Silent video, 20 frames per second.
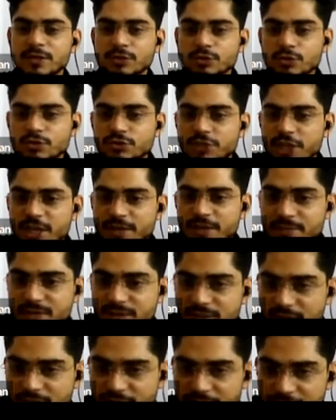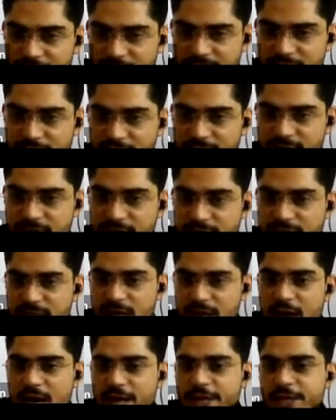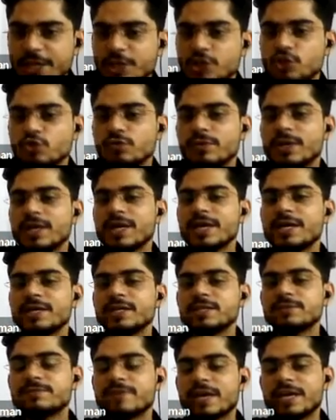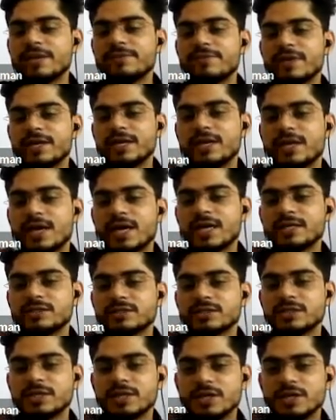So same is the case here. This R equivalent is very large.